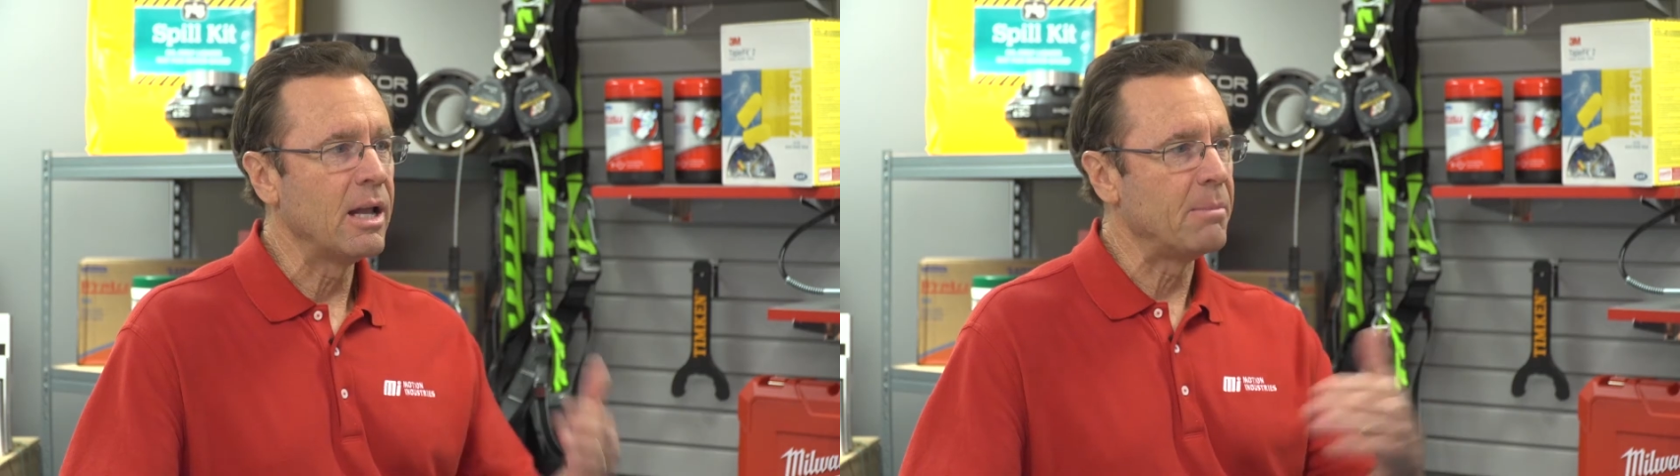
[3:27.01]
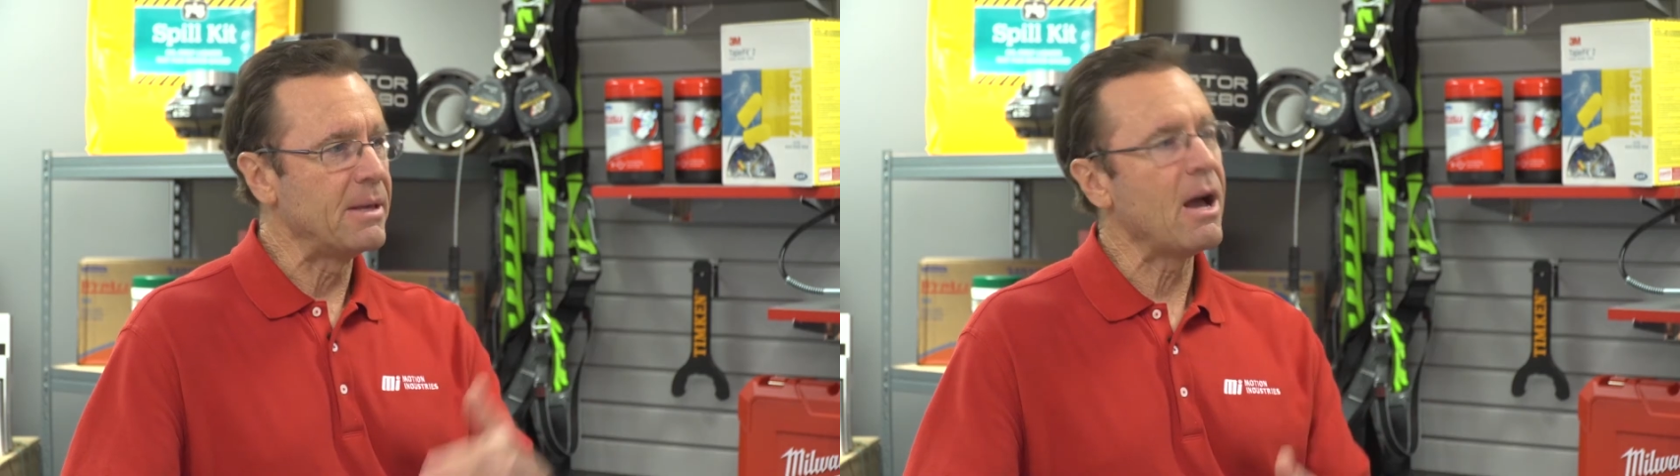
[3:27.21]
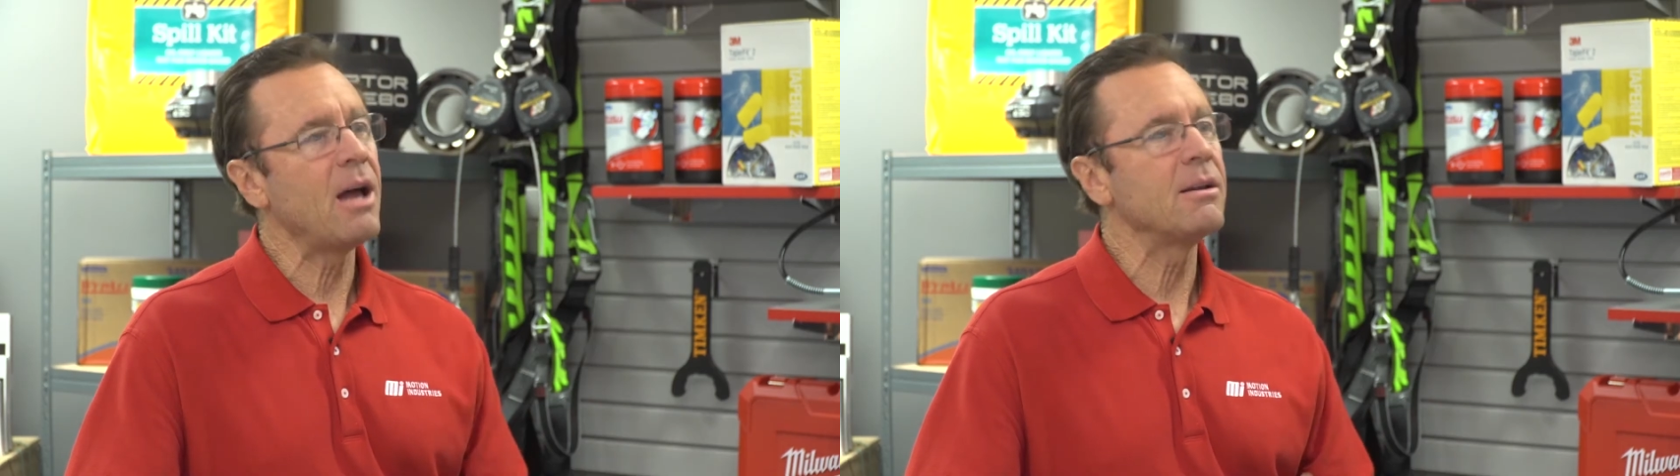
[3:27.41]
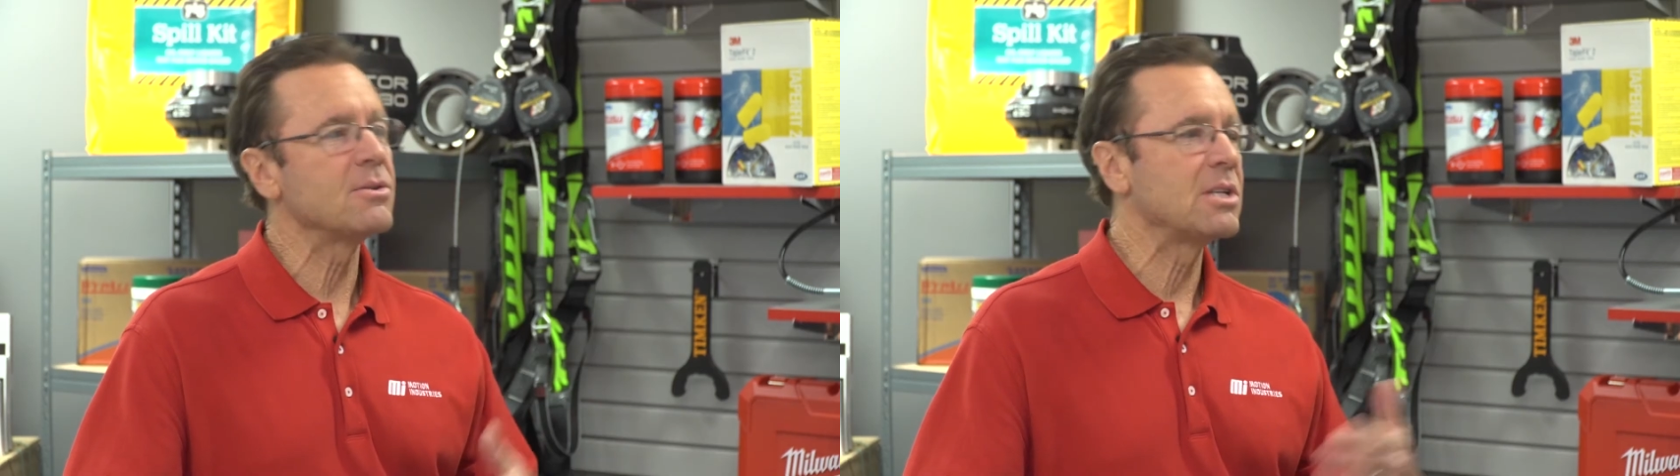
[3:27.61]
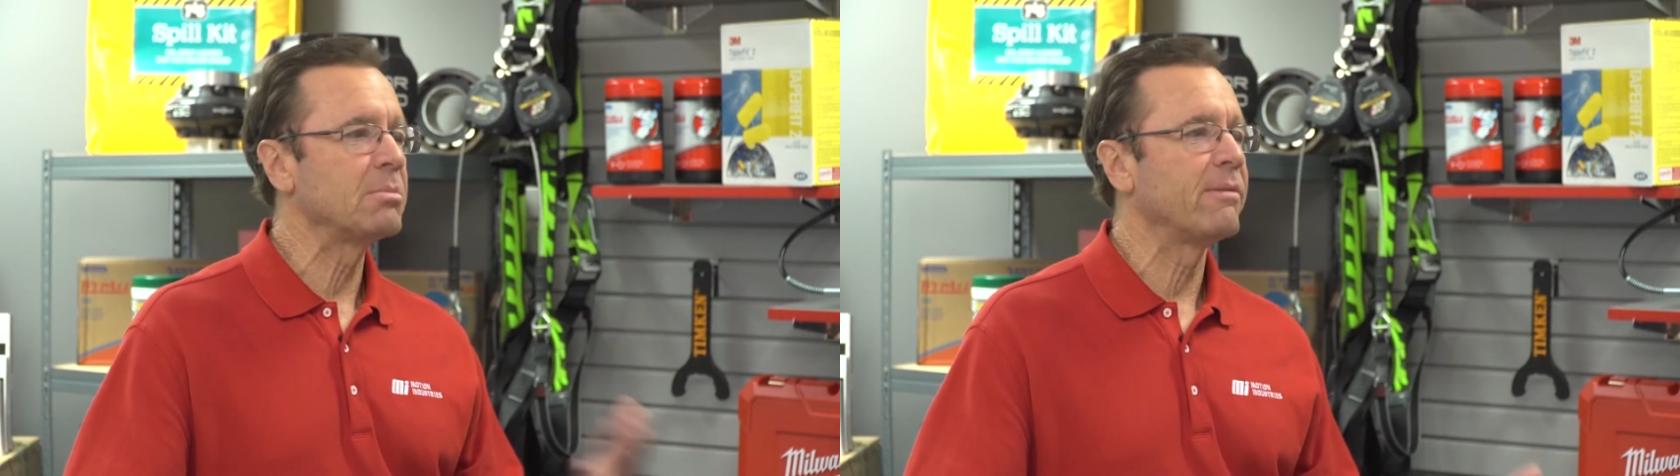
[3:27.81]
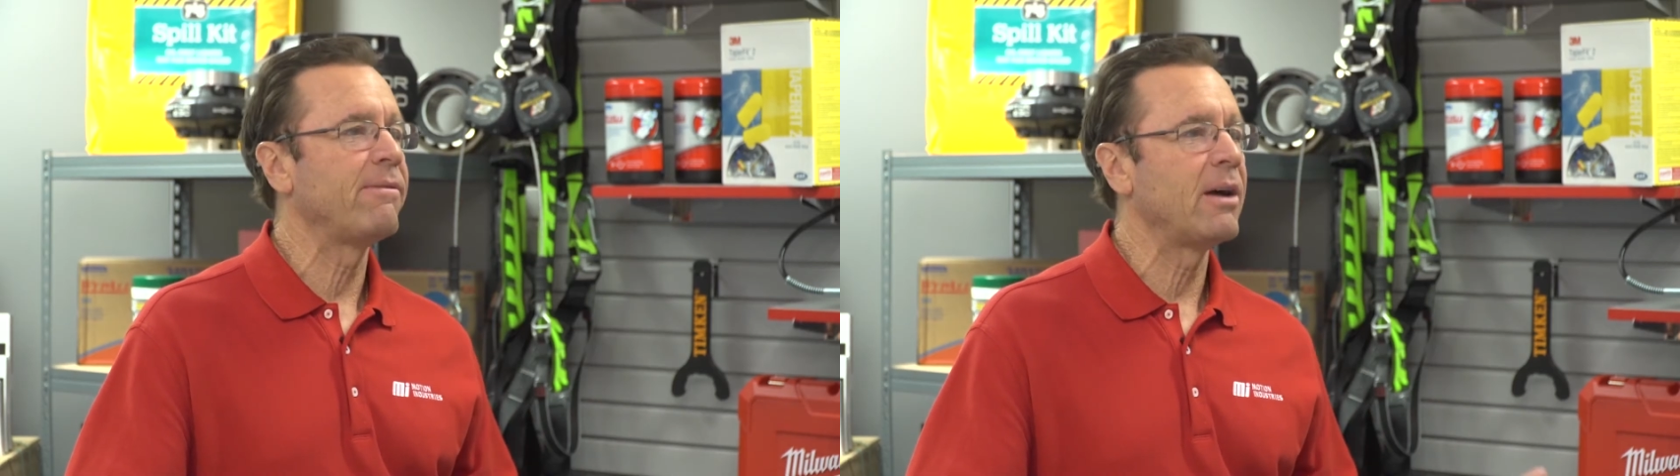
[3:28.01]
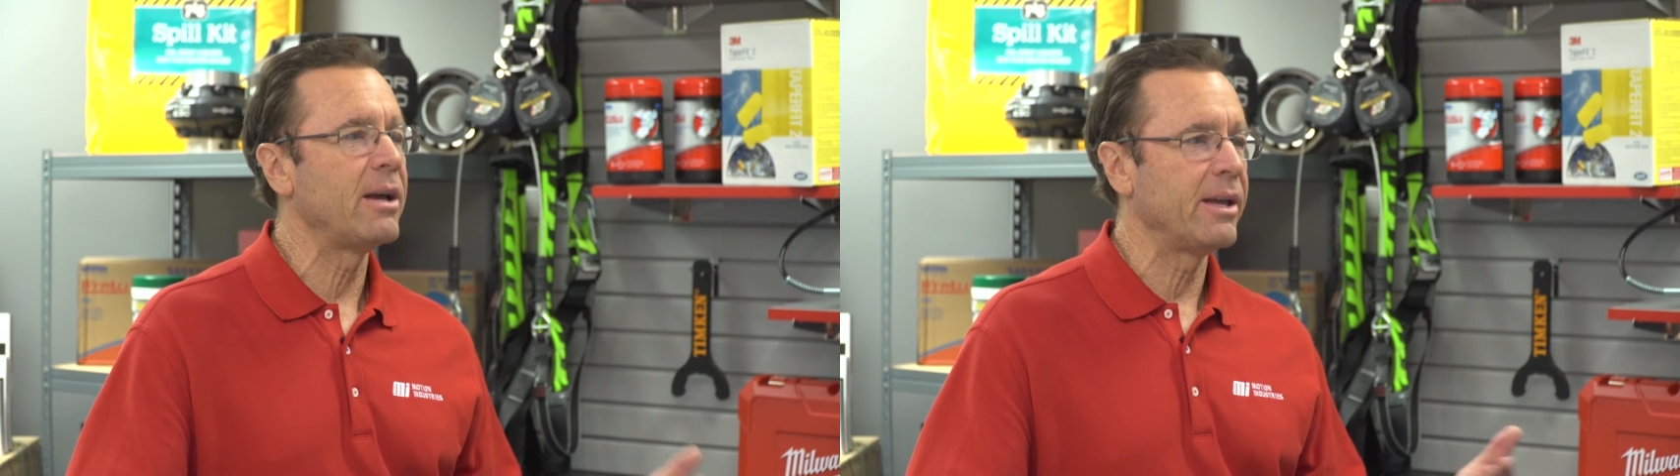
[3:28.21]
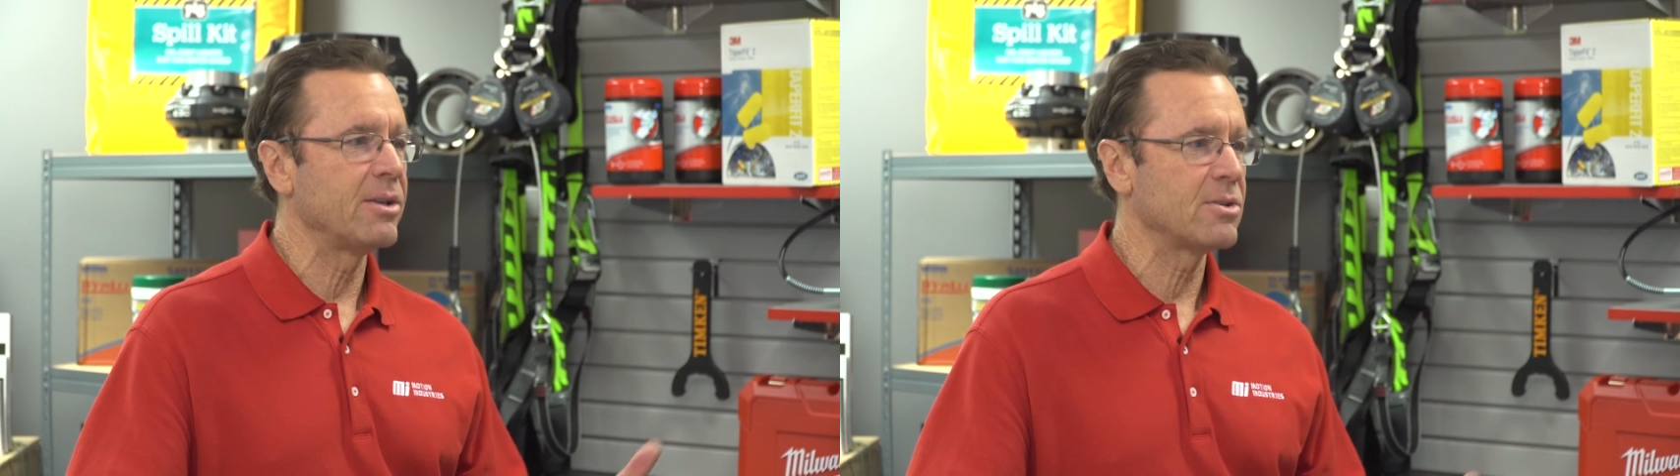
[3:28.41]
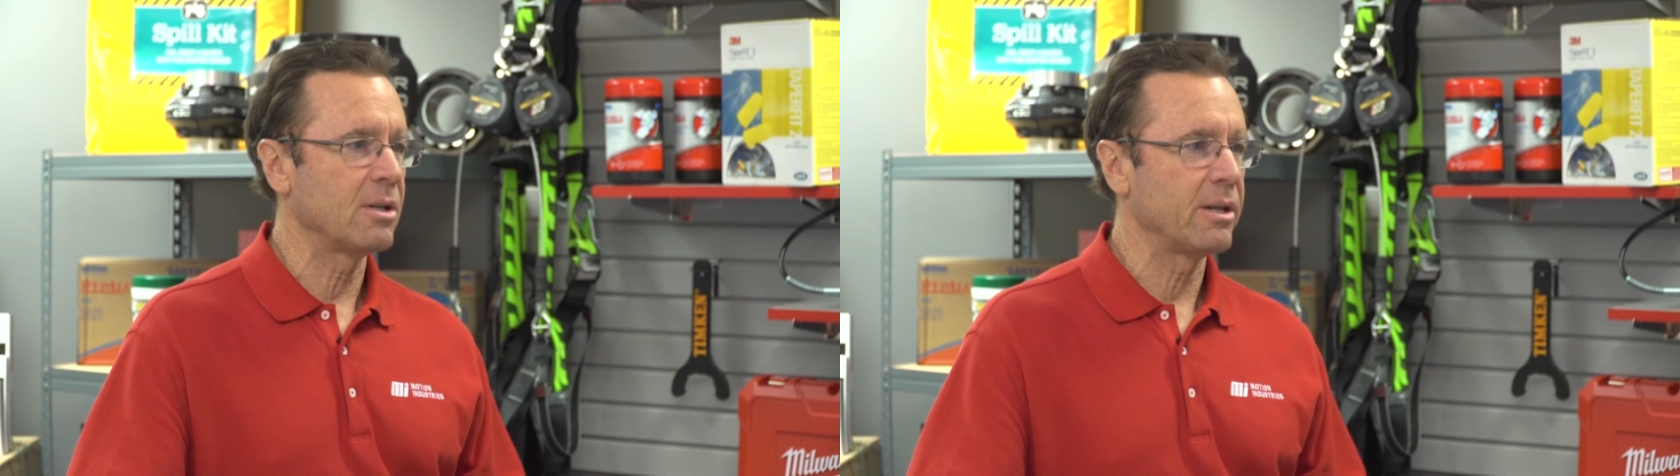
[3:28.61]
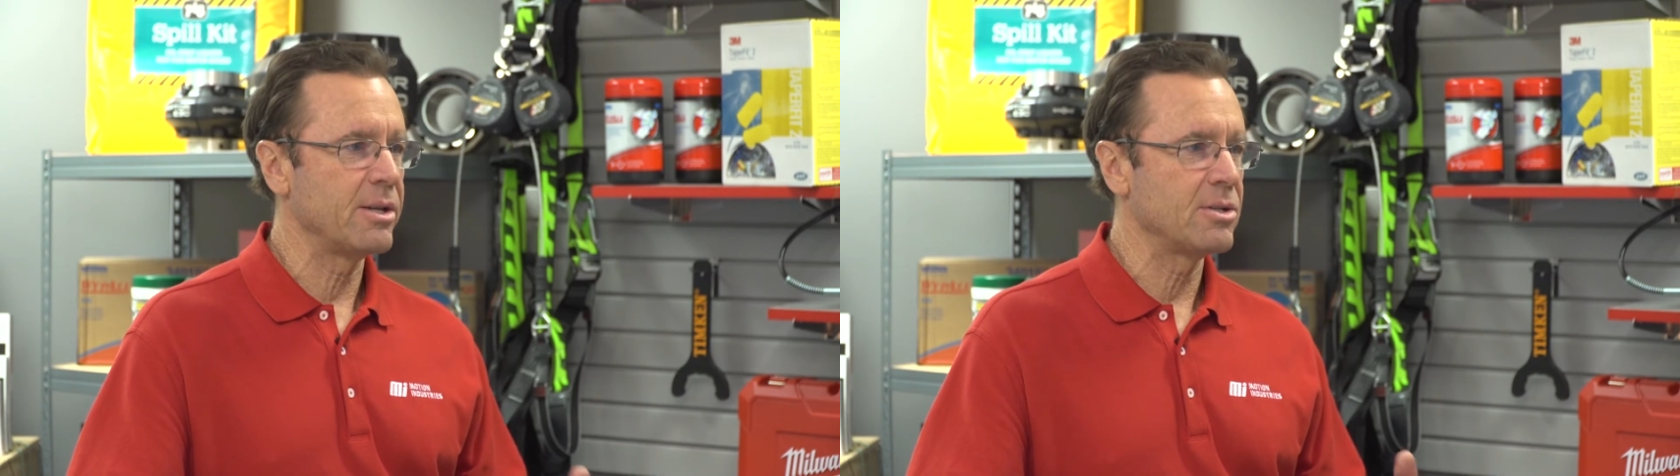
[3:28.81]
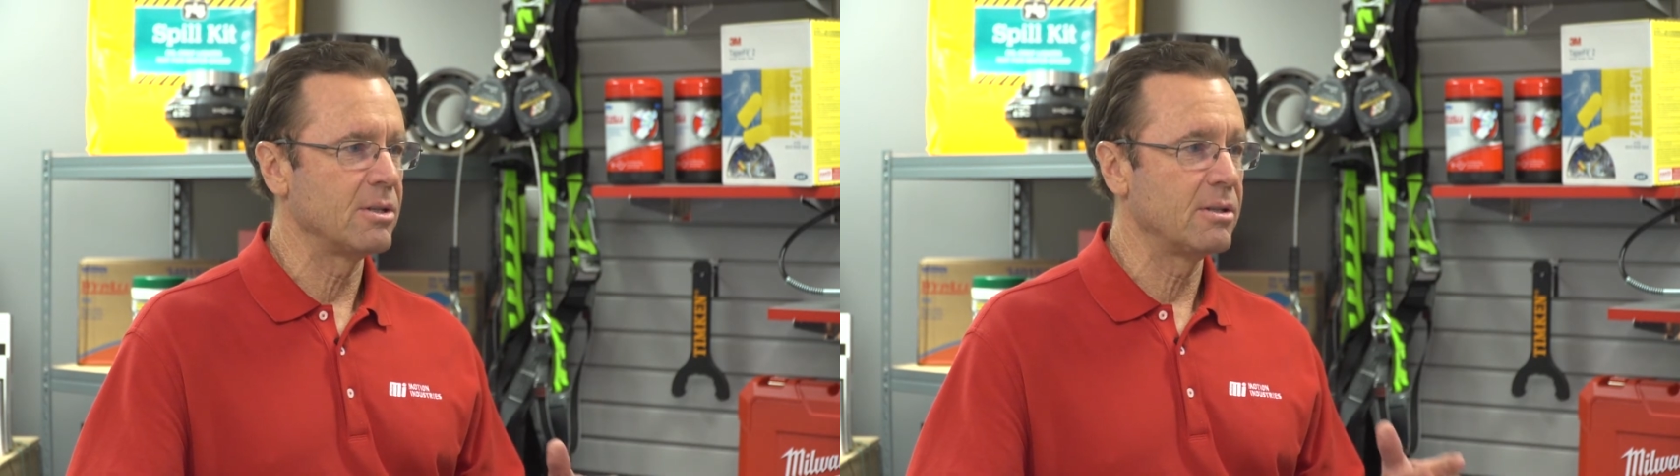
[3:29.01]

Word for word: Now, beyond simplifying installation,